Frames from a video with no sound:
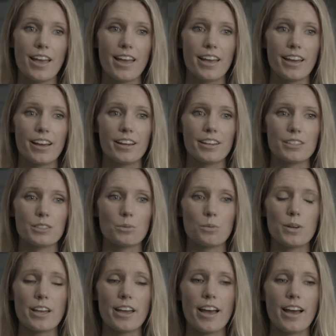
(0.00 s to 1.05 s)
And
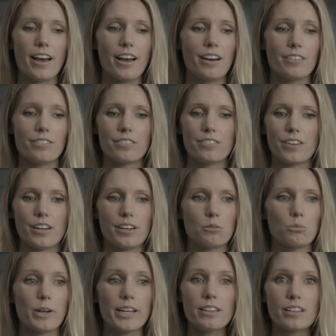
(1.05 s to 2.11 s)
we have a
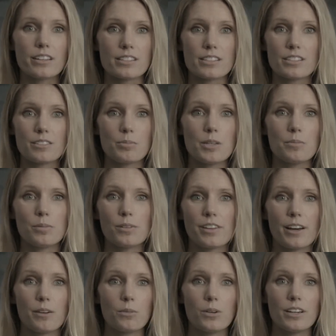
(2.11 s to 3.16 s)
wait list of people
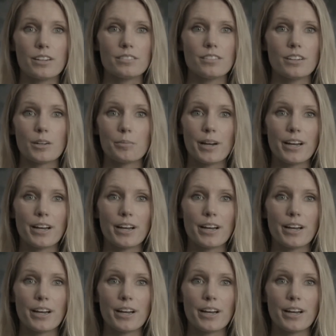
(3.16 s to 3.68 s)
that want our